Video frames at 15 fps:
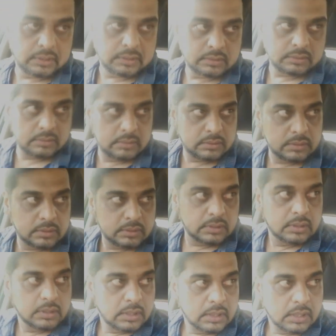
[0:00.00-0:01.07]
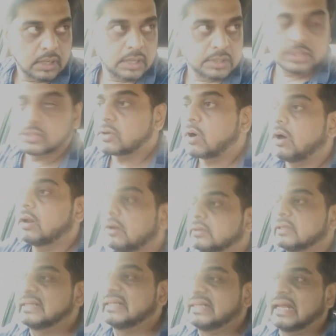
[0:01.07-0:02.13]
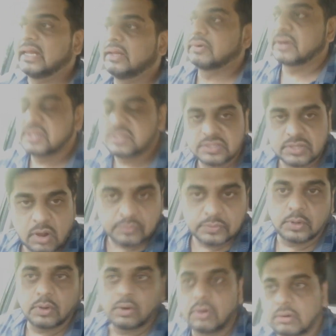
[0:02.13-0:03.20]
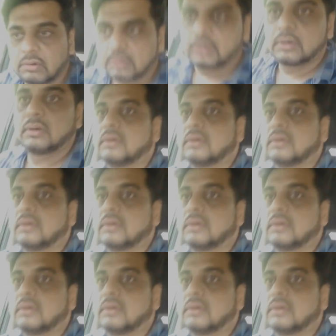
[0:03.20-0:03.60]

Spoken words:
it. It is all on the deliverance of your